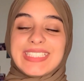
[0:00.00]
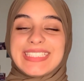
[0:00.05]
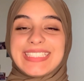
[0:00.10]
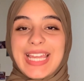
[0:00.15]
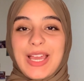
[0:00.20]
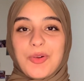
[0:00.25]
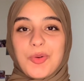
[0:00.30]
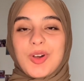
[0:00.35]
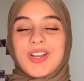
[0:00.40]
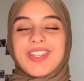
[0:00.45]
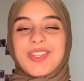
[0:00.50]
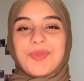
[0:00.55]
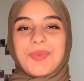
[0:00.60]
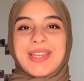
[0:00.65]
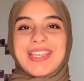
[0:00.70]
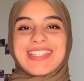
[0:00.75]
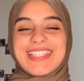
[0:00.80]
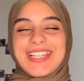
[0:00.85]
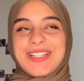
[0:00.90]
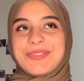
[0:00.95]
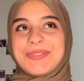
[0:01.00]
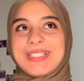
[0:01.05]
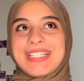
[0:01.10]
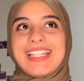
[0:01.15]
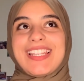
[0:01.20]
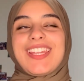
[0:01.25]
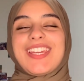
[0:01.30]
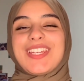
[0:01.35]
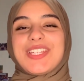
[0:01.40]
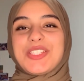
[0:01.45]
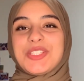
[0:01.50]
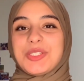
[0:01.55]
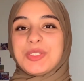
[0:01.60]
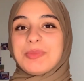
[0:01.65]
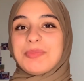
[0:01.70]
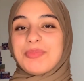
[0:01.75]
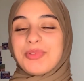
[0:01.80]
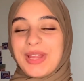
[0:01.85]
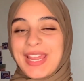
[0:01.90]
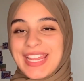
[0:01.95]
Now, what are the ways that I really like to
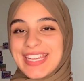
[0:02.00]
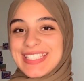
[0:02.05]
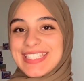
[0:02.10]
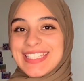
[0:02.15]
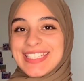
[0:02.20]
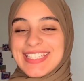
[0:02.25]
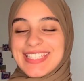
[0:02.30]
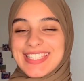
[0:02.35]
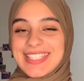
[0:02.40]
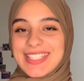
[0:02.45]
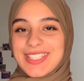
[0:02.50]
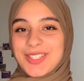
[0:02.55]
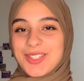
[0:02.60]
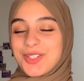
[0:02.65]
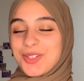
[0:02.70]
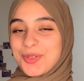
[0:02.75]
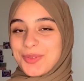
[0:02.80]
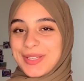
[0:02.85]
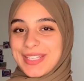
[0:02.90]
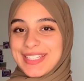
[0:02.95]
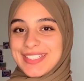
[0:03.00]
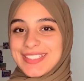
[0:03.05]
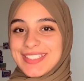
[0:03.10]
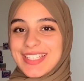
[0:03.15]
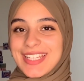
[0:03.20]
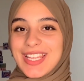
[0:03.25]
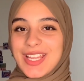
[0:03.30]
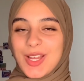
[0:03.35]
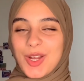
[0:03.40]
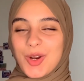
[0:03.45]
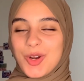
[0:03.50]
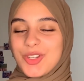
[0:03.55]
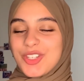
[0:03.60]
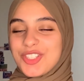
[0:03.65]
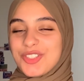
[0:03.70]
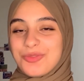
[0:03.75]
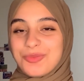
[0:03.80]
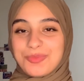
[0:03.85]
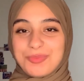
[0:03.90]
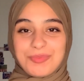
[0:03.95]
practice Korean, or
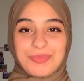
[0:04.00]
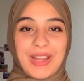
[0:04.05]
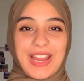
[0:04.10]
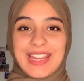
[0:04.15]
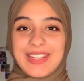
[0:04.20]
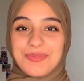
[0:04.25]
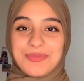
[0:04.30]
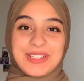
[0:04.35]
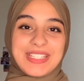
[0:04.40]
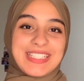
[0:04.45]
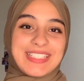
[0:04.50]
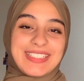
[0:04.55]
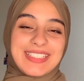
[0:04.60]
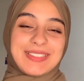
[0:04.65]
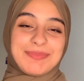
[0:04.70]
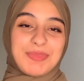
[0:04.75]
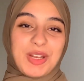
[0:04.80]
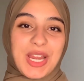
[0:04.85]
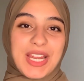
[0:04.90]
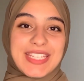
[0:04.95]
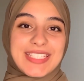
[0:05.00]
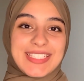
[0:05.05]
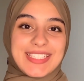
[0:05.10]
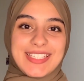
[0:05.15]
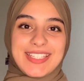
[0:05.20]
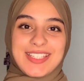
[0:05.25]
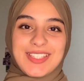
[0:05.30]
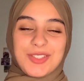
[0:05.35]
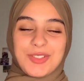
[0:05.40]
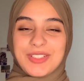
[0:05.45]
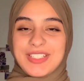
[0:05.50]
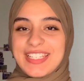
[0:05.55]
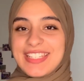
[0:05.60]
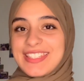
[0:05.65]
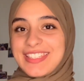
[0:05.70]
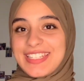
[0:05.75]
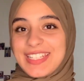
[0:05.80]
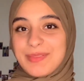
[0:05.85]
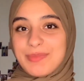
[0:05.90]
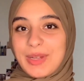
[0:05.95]
just reading practice or
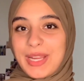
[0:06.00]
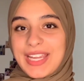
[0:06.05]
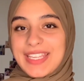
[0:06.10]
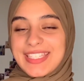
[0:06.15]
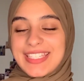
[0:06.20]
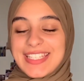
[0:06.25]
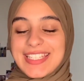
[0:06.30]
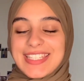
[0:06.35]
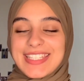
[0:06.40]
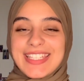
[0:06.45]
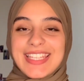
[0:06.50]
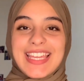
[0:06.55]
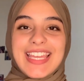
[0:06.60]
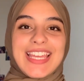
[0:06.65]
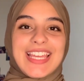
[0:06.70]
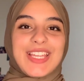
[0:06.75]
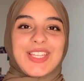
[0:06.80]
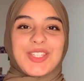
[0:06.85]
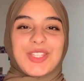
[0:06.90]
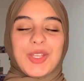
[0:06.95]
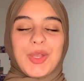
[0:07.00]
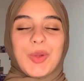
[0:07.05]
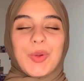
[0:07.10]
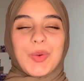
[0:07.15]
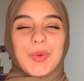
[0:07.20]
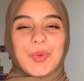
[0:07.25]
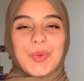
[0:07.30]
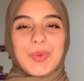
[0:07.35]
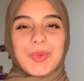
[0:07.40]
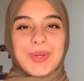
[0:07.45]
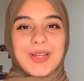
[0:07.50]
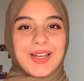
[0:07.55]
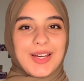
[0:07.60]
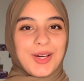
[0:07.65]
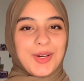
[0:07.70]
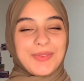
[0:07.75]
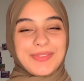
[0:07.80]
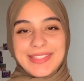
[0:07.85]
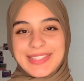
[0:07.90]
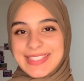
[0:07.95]
listening practice? So
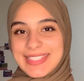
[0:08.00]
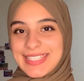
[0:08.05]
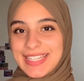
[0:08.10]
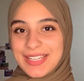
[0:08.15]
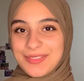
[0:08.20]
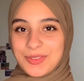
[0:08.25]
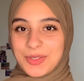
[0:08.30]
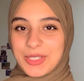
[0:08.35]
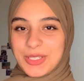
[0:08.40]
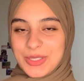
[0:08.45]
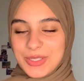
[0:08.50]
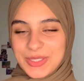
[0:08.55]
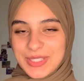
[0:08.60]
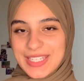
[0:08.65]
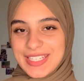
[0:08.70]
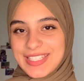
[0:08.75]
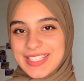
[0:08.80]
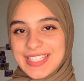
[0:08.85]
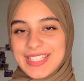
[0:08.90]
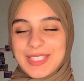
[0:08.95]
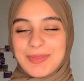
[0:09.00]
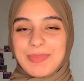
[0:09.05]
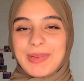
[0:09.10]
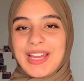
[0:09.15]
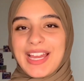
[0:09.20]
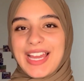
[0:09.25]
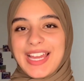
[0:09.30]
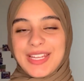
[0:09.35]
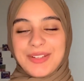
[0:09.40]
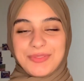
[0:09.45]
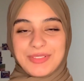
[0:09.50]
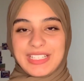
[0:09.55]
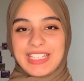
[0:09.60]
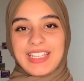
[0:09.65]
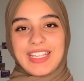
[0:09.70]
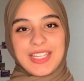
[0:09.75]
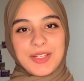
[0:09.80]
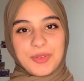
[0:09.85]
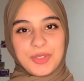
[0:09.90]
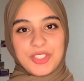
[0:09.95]
obviously I've already said this, but I really
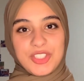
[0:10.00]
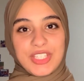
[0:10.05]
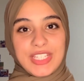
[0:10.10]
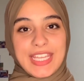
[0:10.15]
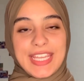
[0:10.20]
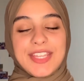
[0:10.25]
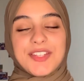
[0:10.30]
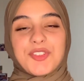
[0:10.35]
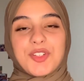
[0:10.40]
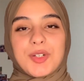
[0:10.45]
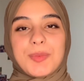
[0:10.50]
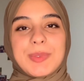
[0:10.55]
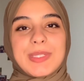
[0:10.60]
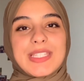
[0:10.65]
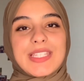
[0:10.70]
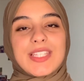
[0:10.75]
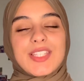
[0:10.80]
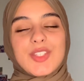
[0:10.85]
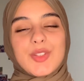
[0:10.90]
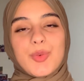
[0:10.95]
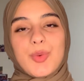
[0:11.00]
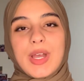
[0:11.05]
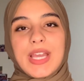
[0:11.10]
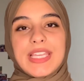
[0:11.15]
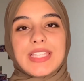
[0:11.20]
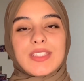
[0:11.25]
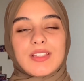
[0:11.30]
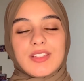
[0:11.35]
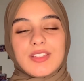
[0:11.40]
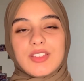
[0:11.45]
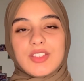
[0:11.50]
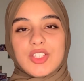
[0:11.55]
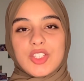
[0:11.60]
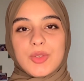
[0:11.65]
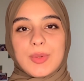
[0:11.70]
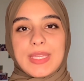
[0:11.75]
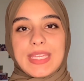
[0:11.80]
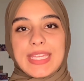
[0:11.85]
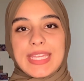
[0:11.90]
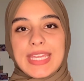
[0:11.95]
like watching K-dramas. So what I started
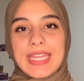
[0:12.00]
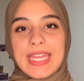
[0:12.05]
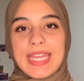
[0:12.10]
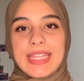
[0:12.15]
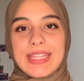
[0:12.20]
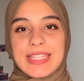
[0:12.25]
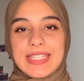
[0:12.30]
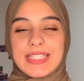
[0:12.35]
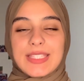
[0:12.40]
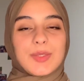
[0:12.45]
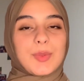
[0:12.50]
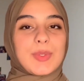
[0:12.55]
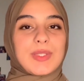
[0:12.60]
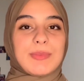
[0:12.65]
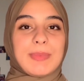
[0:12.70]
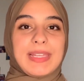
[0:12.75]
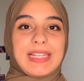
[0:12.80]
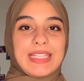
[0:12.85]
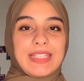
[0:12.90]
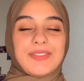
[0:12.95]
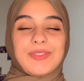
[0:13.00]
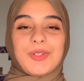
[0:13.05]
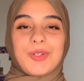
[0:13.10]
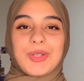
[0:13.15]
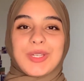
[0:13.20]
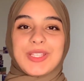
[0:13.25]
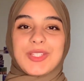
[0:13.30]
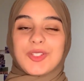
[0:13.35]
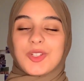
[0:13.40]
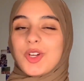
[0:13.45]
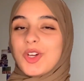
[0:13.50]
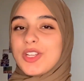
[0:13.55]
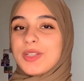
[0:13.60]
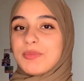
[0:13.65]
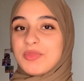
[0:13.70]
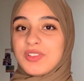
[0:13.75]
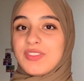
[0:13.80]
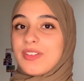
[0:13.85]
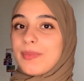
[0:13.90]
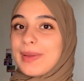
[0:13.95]
doing, this was mainly focused on
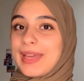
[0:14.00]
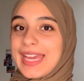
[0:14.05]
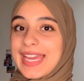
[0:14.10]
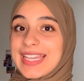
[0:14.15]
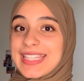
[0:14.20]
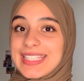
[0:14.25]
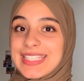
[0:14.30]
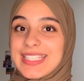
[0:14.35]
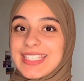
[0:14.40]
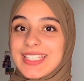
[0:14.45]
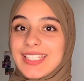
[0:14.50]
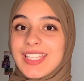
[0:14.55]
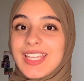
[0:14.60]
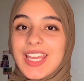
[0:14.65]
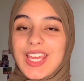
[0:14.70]
improving my accent.